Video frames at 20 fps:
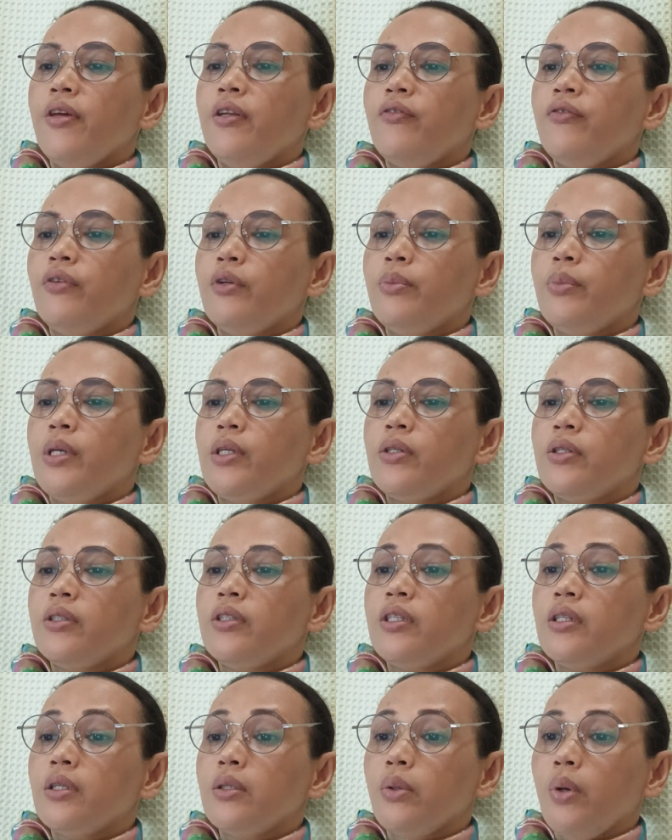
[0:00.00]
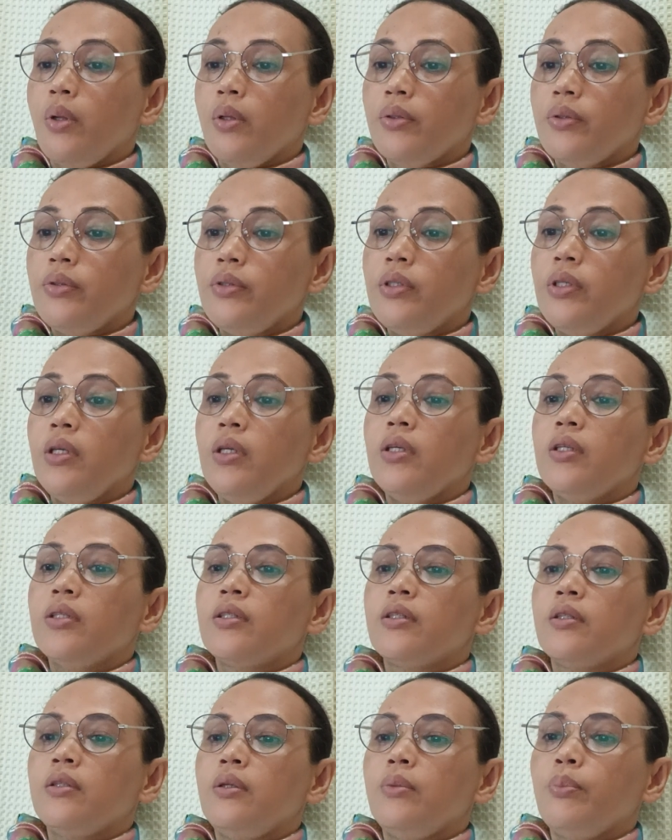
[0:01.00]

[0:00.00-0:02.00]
information technology is an